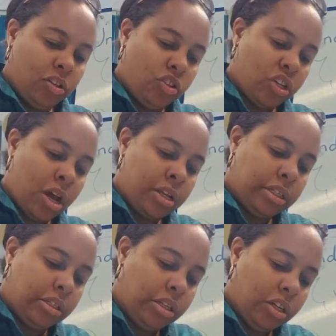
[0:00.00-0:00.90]

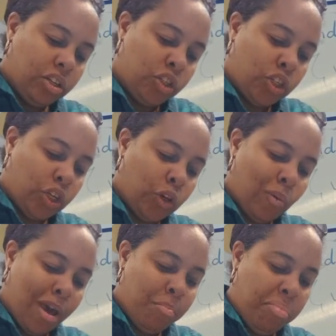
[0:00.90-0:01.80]
just
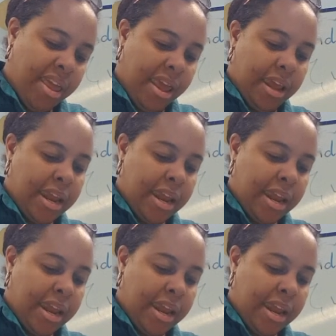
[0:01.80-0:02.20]
to appear.